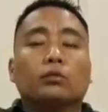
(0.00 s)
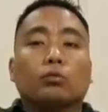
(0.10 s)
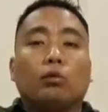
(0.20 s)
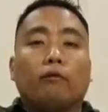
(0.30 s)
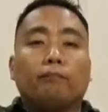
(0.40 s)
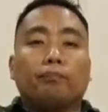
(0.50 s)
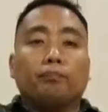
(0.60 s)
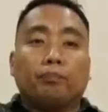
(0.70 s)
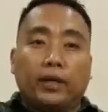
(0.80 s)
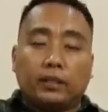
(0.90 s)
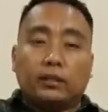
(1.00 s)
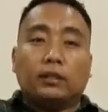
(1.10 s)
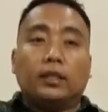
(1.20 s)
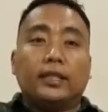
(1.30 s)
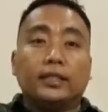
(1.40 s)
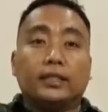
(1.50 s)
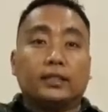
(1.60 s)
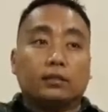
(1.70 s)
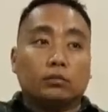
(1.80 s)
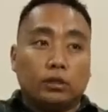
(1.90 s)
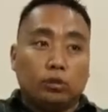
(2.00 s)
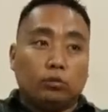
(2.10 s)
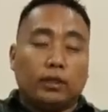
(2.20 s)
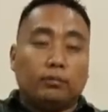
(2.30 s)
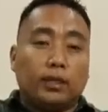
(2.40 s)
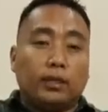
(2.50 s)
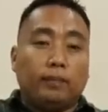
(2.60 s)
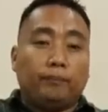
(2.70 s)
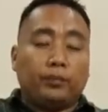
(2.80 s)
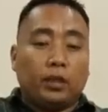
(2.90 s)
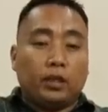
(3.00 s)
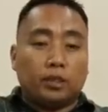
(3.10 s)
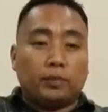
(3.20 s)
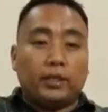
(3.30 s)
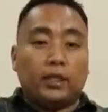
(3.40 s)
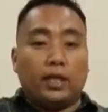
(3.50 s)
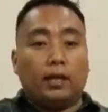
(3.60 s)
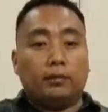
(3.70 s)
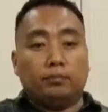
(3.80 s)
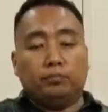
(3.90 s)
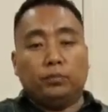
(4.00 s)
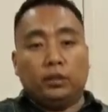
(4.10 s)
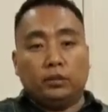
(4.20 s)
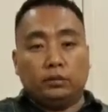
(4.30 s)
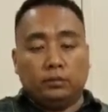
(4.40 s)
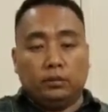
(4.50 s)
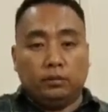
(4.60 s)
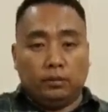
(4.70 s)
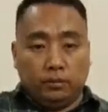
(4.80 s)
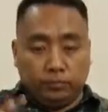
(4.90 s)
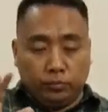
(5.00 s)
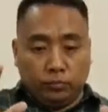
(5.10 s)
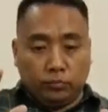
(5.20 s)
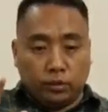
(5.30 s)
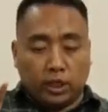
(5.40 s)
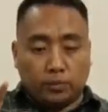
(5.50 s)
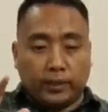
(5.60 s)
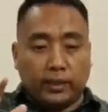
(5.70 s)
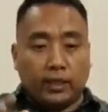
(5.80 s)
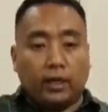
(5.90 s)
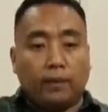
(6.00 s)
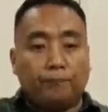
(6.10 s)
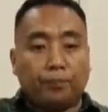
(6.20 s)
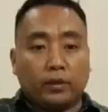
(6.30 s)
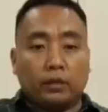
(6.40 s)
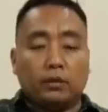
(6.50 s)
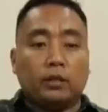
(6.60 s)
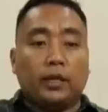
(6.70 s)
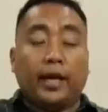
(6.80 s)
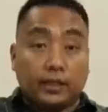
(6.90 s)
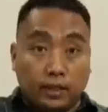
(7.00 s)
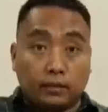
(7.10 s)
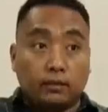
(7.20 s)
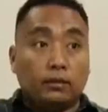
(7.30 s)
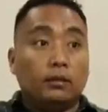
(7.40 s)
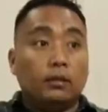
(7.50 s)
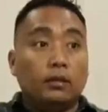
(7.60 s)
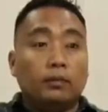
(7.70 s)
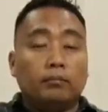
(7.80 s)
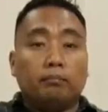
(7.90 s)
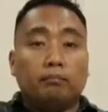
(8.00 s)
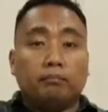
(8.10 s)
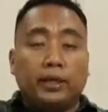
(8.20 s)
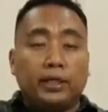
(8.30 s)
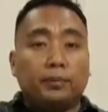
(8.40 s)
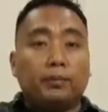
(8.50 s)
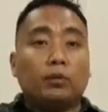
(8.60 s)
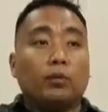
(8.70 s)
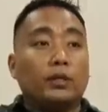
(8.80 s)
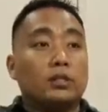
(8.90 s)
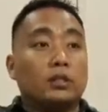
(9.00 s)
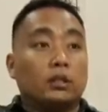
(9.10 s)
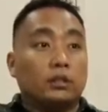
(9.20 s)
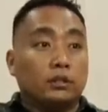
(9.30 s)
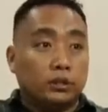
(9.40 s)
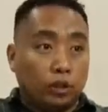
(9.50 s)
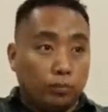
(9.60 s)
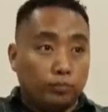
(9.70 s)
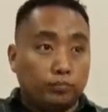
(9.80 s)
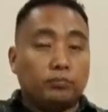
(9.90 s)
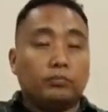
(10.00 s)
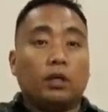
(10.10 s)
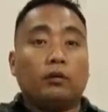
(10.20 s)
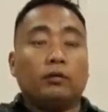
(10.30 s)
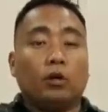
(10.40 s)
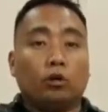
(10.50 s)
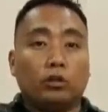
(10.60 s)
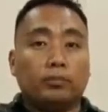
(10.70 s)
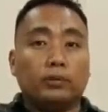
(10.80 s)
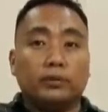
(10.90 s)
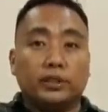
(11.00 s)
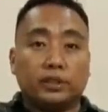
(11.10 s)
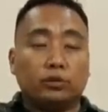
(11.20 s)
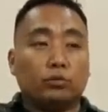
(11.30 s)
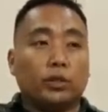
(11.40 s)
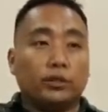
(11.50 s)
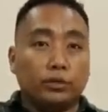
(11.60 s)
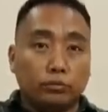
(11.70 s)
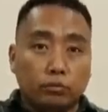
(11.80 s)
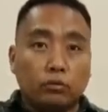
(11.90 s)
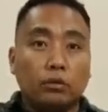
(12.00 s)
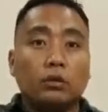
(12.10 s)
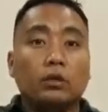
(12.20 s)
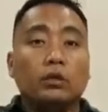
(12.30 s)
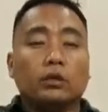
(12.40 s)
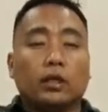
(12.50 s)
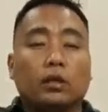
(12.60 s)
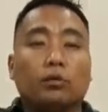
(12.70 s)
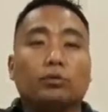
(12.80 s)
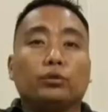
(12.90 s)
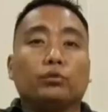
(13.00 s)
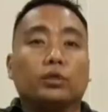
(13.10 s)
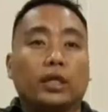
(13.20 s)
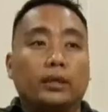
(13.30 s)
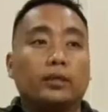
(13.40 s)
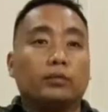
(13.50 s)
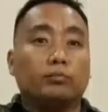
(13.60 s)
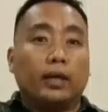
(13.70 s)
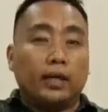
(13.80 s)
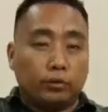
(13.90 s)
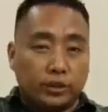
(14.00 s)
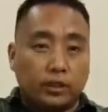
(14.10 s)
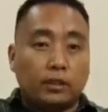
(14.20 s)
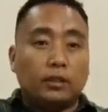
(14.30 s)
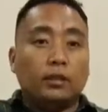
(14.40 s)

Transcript: So, but the leaders, itu khan bra Gaspani la. Gaspanila head khan. Many people want Jacob, our honorable minister, to continue. Taige continue go thakile to bahal goshe.